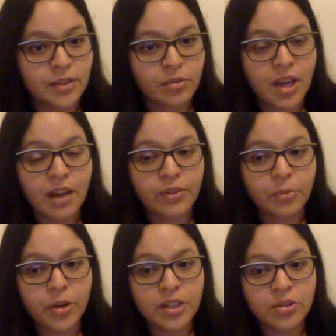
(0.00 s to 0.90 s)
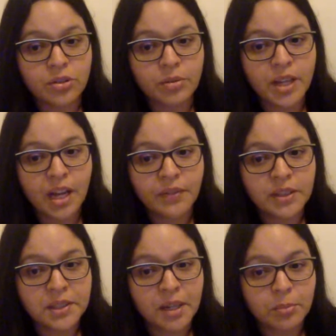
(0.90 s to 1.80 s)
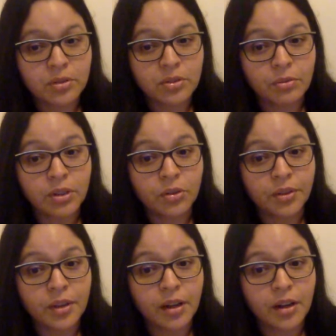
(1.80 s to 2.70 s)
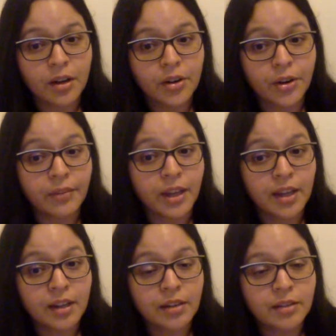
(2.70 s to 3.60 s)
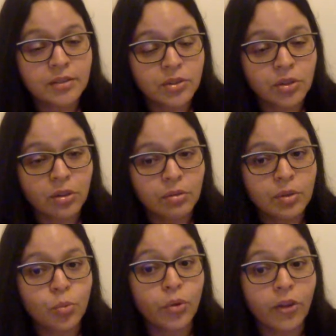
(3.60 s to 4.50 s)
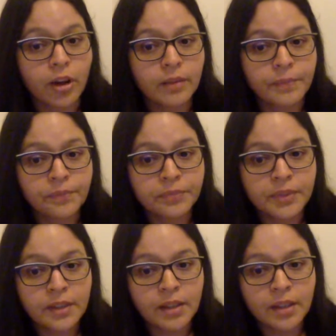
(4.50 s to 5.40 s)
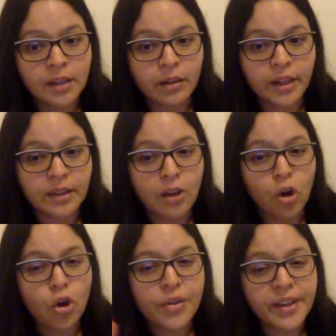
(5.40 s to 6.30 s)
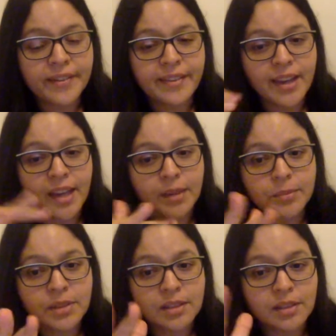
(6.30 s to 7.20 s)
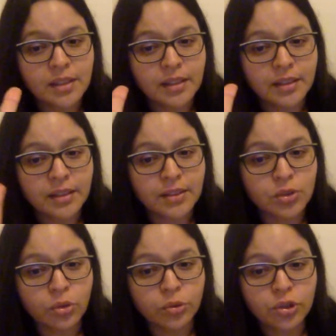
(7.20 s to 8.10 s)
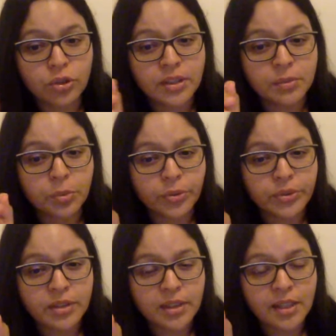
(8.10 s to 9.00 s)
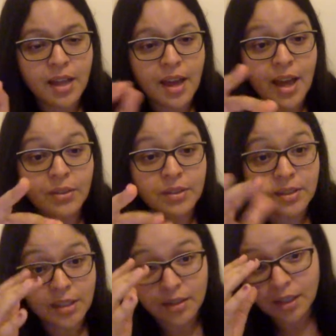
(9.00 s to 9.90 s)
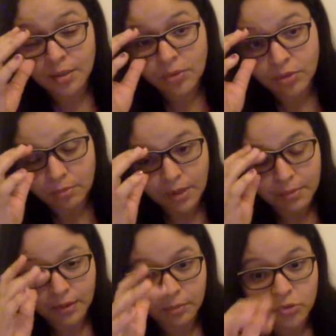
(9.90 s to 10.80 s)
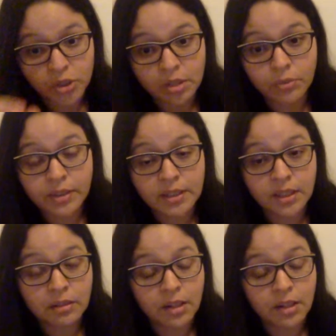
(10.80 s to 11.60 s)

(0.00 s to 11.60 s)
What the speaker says: We have the pressure, we have the temperature, we know the R of air, so we move on. Okay, the old exams, the solution is posted. I haven't seen them, so there might be some tricky ones there.